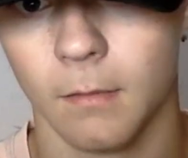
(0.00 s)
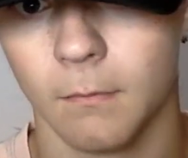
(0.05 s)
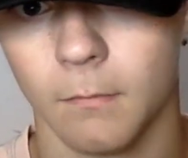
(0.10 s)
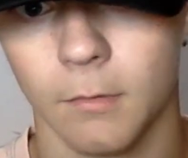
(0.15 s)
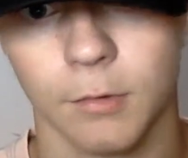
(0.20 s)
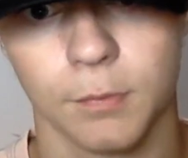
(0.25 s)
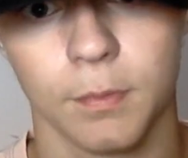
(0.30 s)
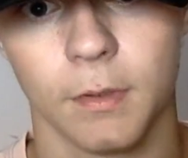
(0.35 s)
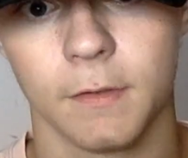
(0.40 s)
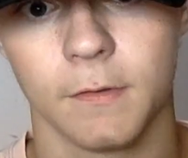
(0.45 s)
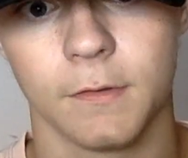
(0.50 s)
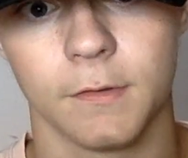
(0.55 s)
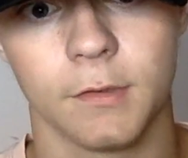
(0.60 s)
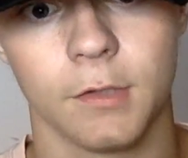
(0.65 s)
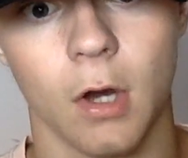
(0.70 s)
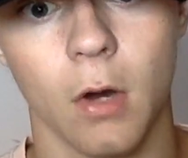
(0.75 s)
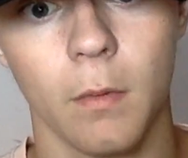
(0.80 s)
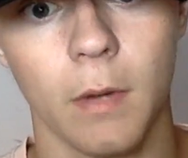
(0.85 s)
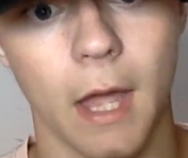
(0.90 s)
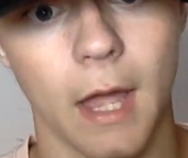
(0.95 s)
Most places
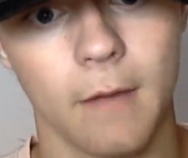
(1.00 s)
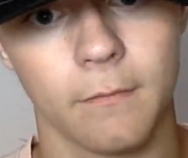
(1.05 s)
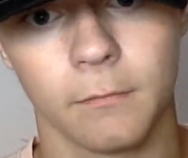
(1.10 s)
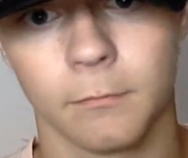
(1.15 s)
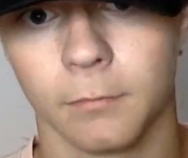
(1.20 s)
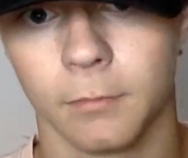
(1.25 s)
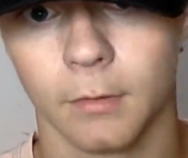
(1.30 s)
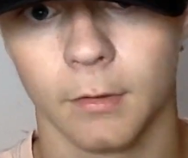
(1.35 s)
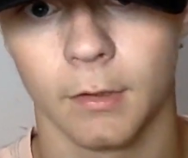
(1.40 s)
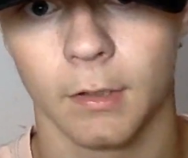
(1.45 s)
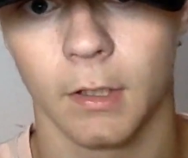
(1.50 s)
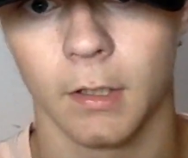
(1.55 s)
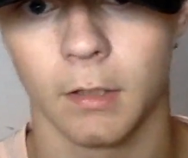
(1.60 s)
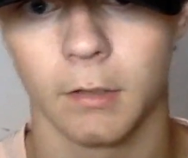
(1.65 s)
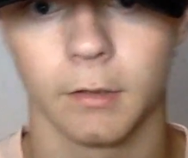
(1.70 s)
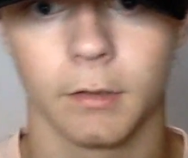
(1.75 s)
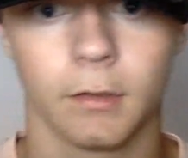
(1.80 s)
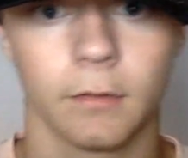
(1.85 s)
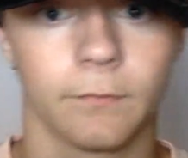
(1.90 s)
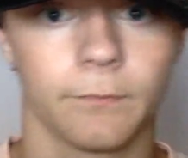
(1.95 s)
don't have them for
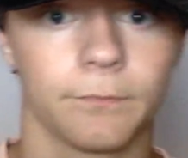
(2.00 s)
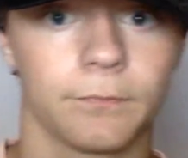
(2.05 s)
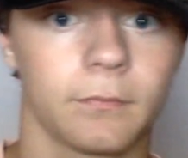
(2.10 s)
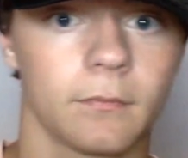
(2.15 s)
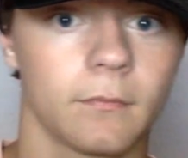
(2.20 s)
$1.